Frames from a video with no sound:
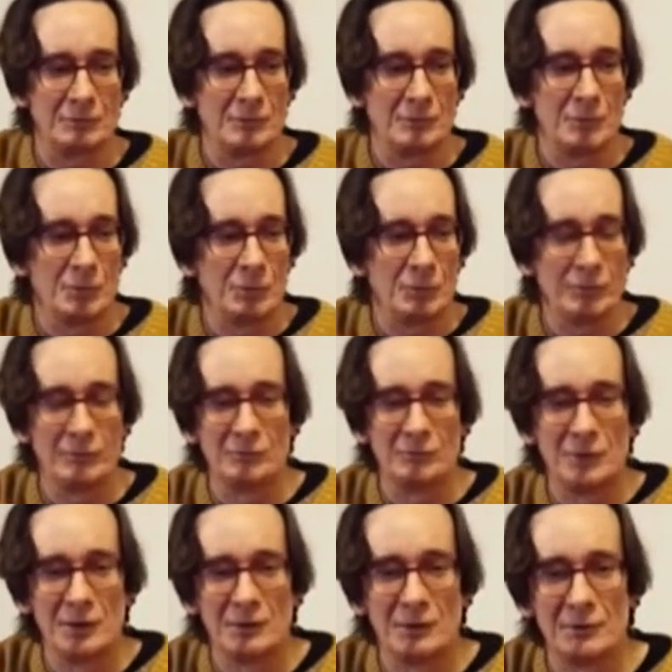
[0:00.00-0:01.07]
come up with some
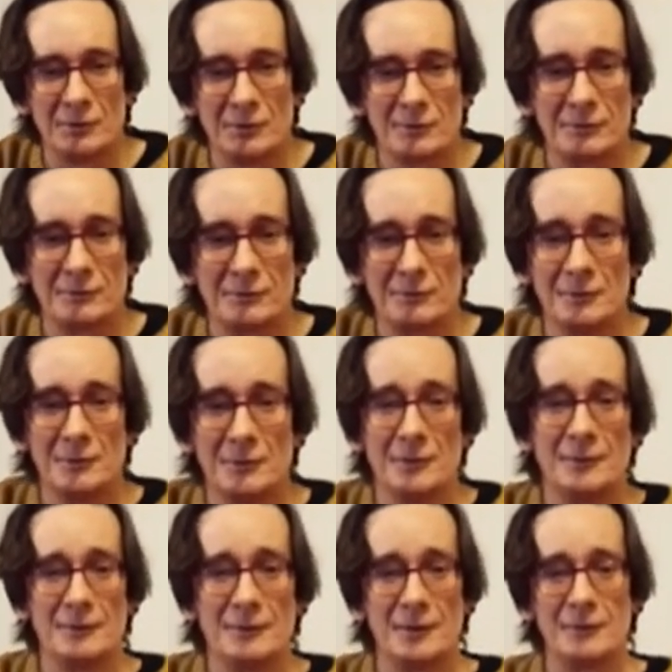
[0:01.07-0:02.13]
really nice
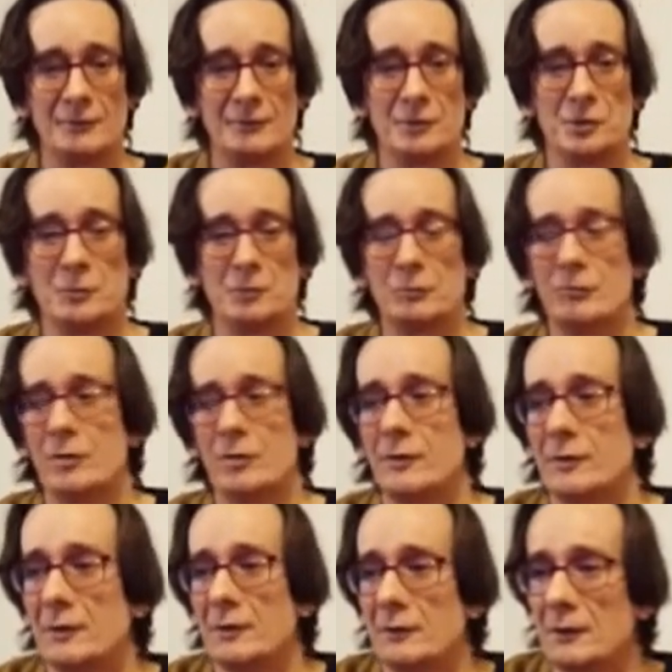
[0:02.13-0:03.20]
things when you're
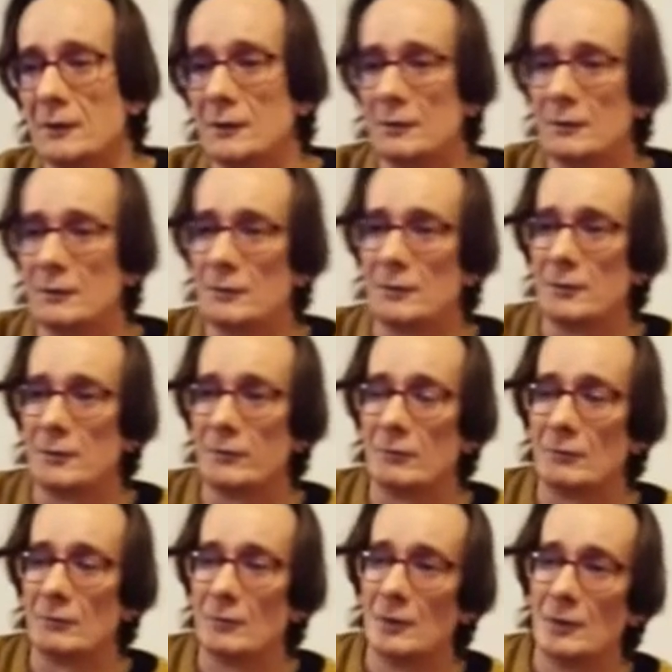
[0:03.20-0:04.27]
improvising, and they can
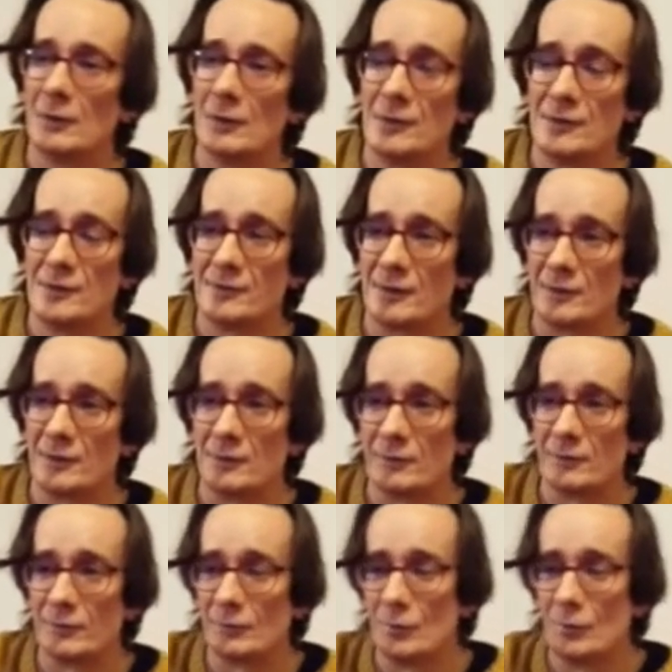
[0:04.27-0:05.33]
either stand
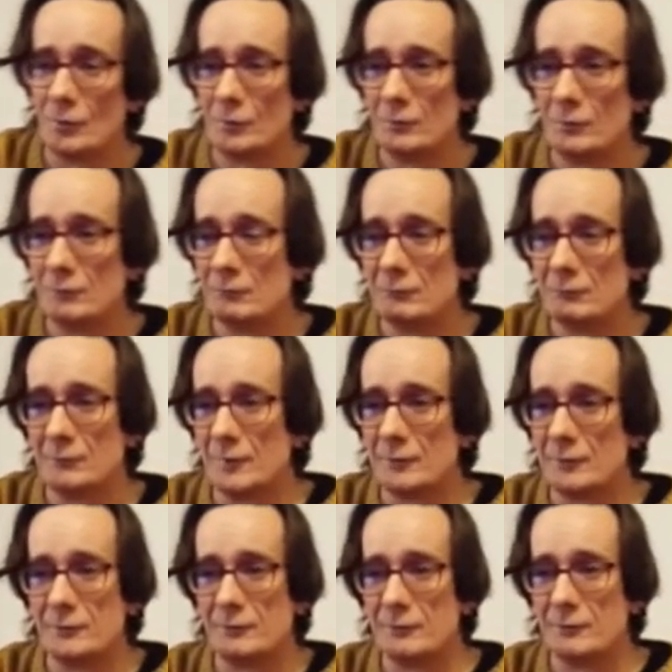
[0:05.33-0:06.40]
as their own
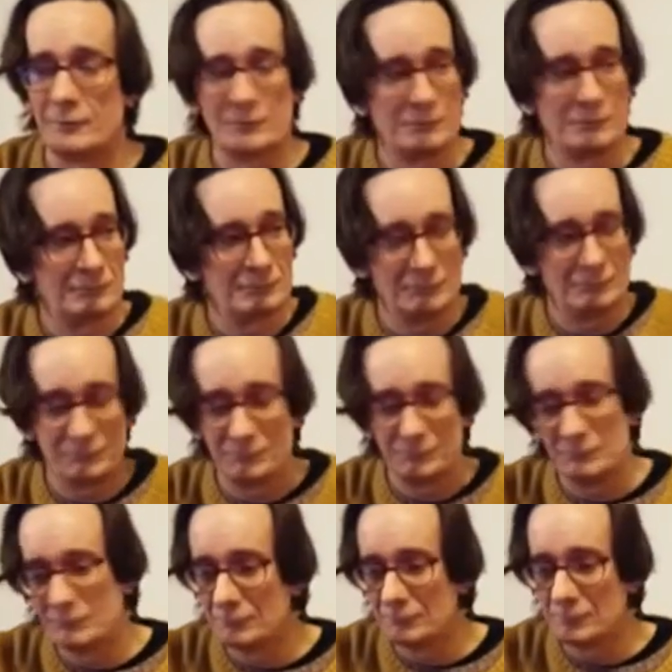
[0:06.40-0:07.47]
as just
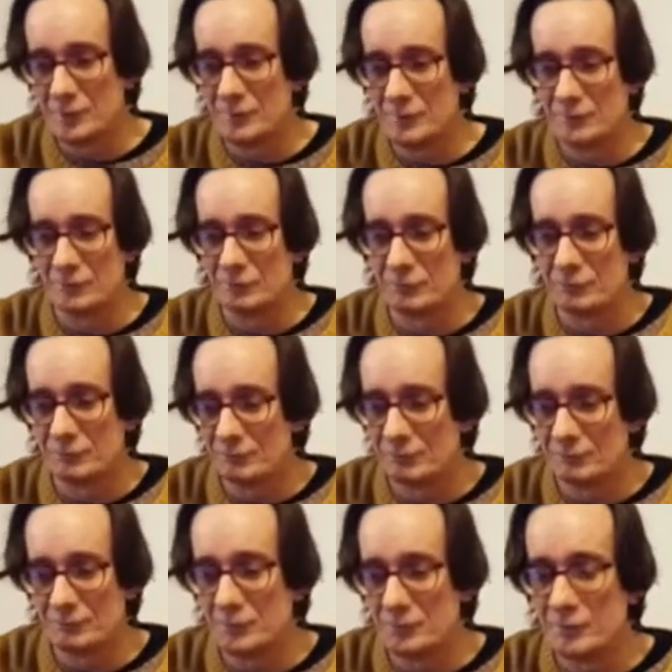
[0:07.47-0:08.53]
pieces of
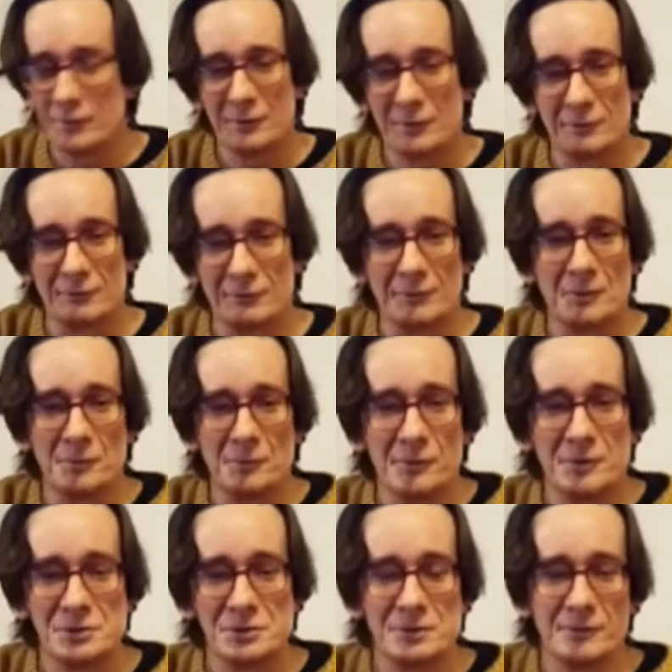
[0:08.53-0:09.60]
music, as
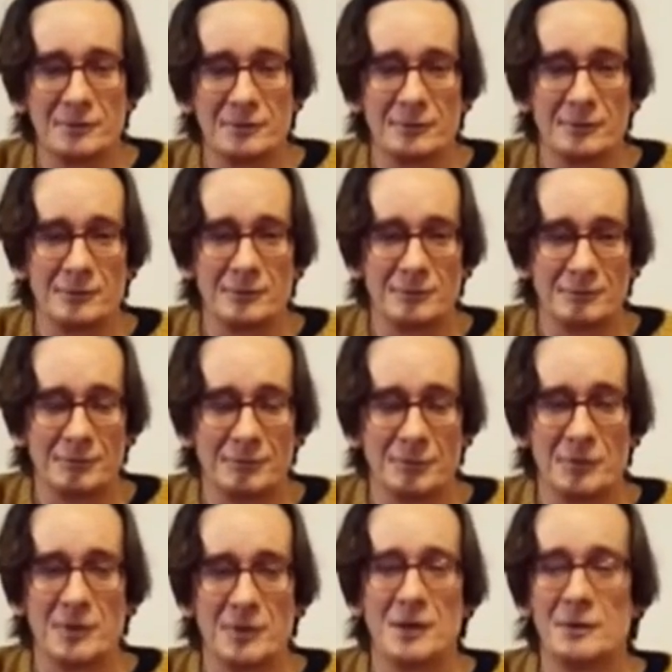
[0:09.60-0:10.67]
compositions, at the
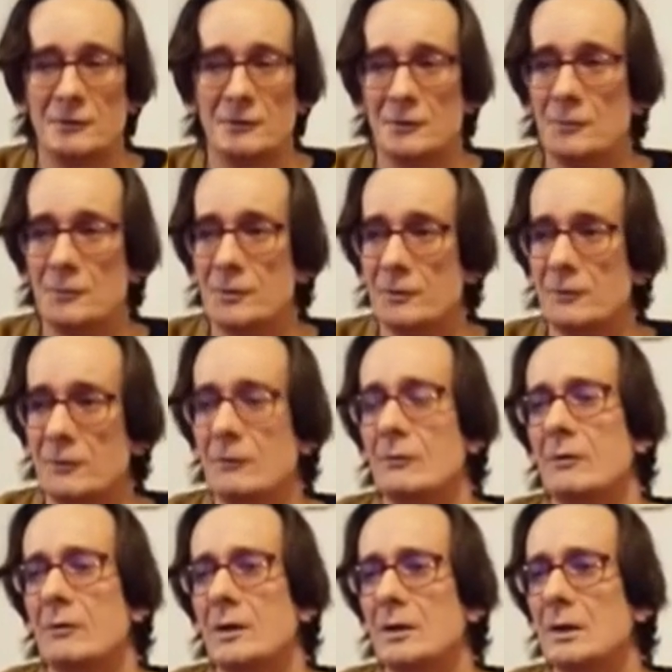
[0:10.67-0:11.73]
spontaneous compositions,
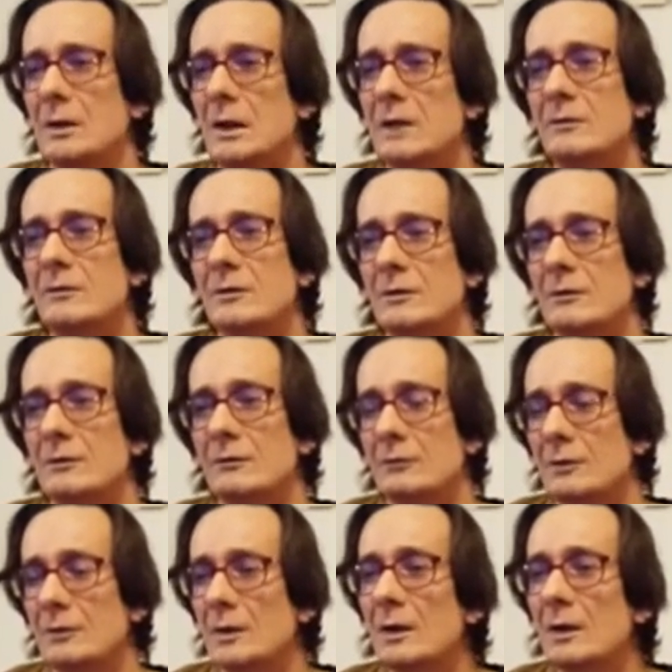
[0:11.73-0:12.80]
or they can lead you
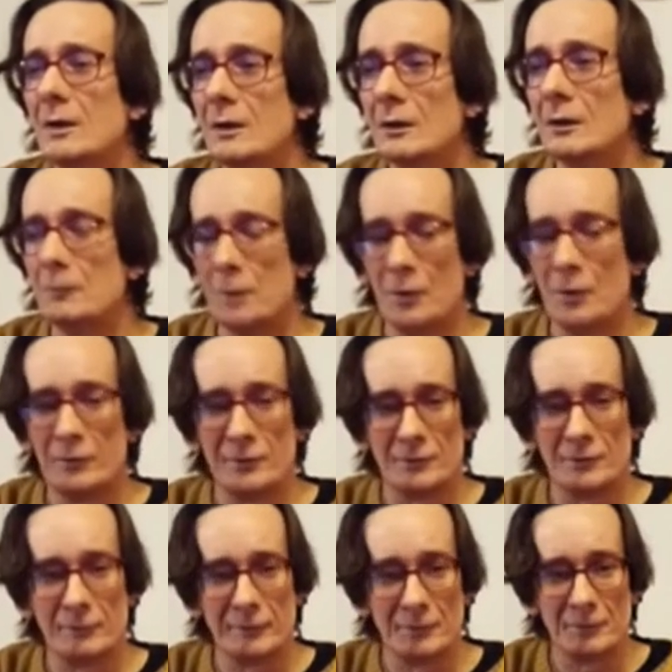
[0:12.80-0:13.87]
into composing
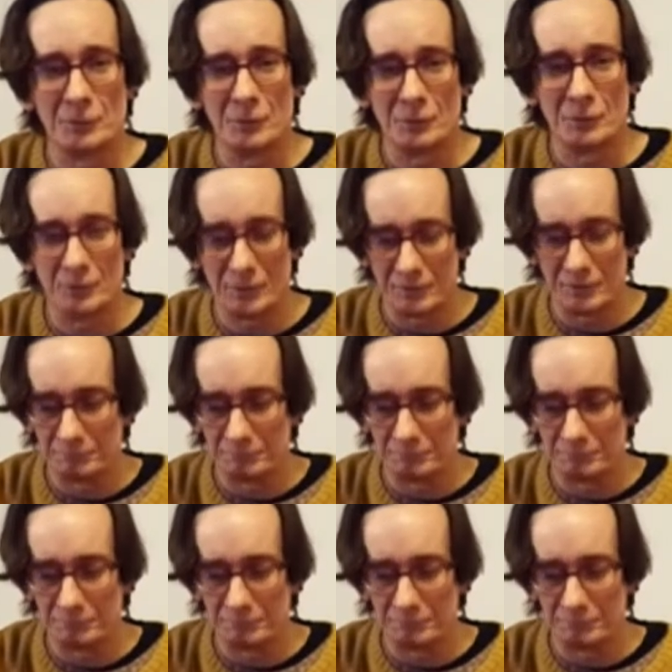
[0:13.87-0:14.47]
something more